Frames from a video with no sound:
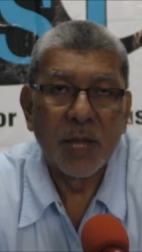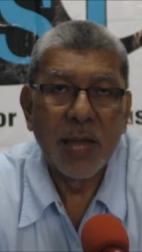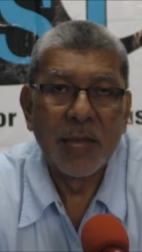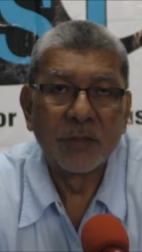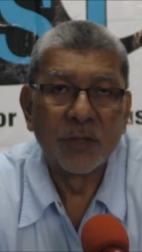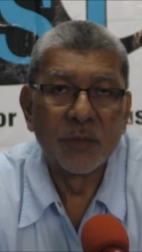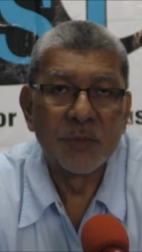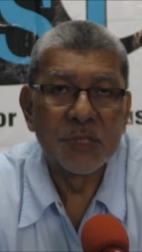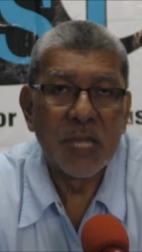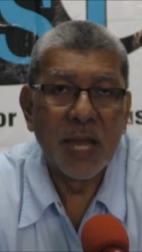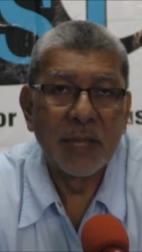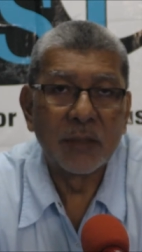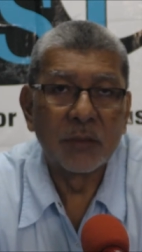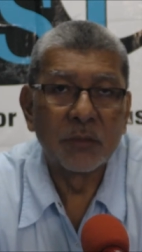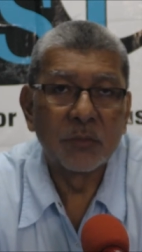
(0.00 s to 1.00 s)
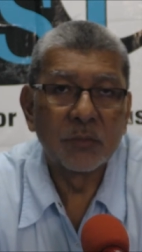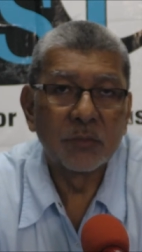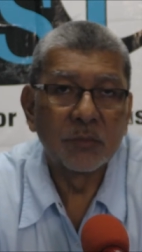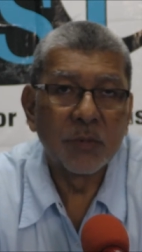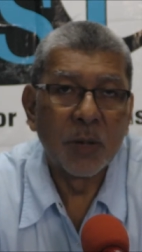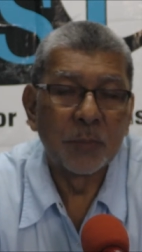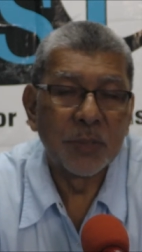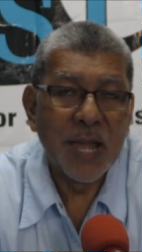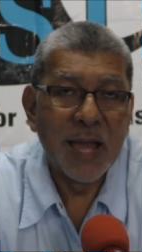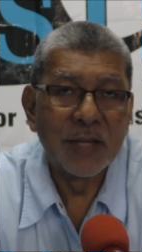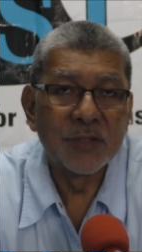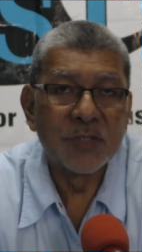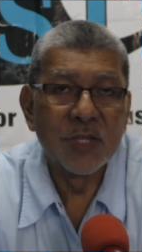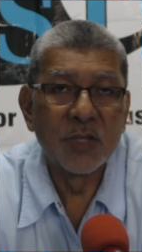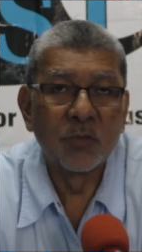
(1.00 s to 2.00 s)
items like
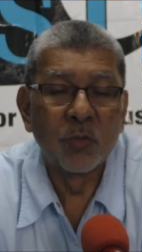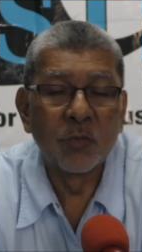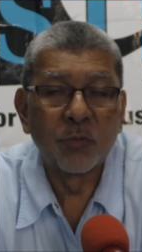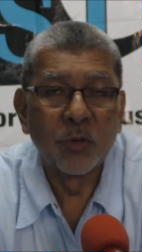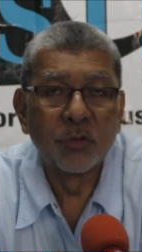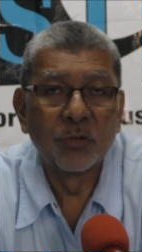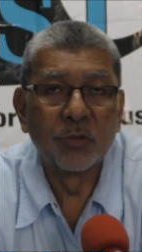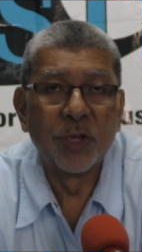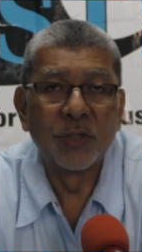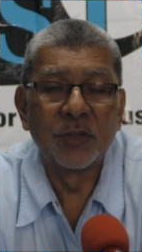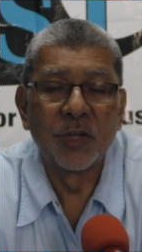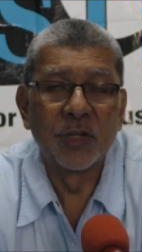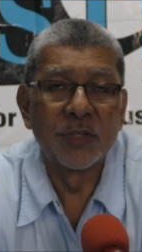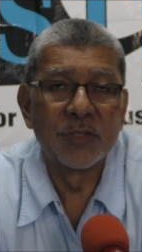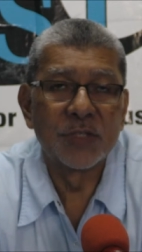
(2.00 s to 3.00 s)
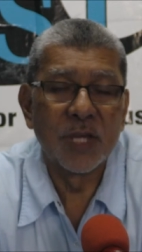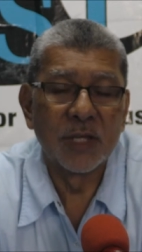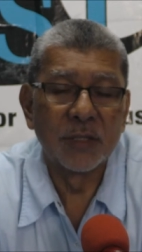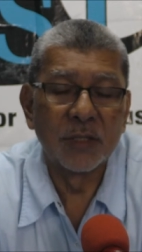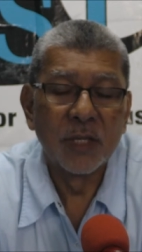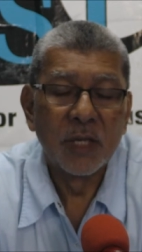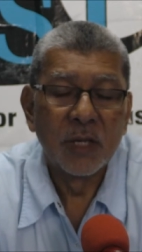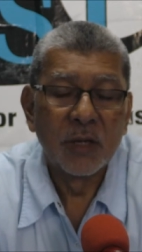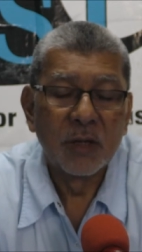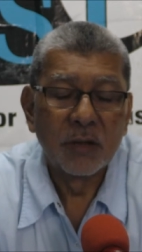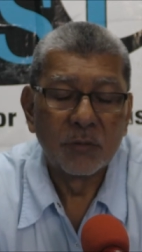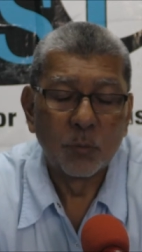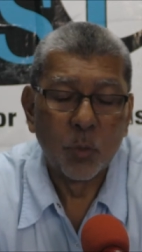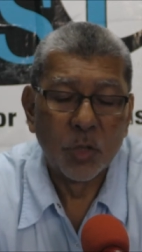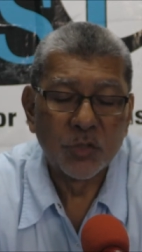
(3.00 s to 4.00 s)
appliances, refrigerators and
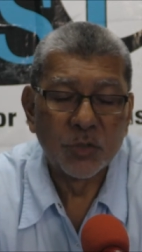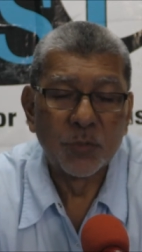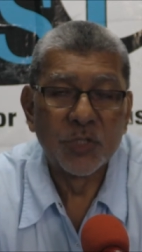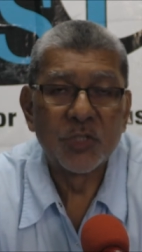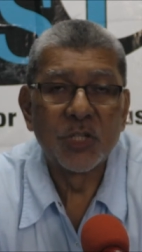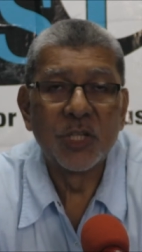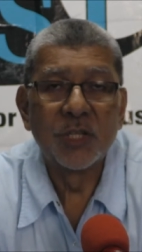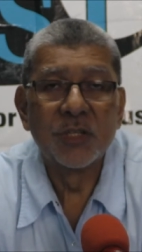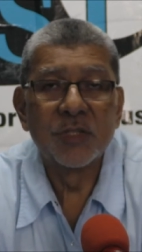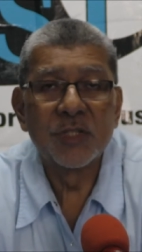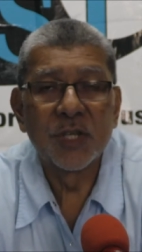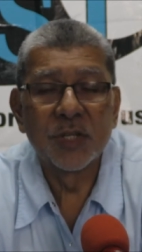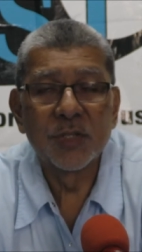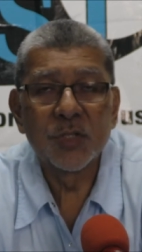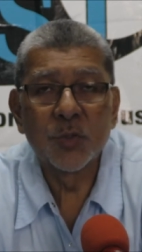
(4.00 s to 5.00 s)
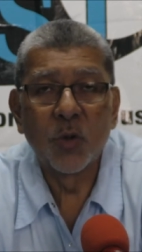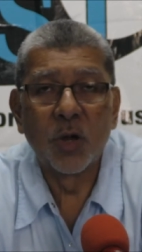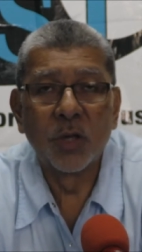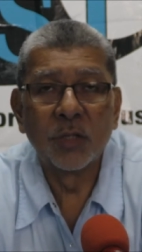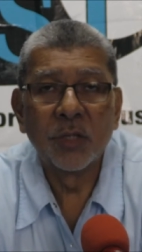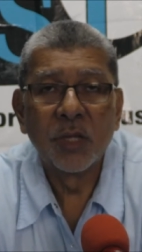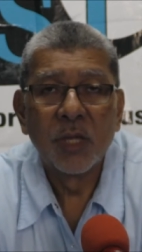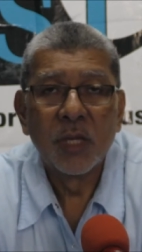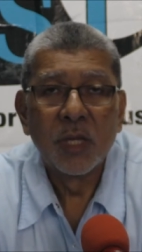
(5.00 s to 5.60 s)
washing machines and so on,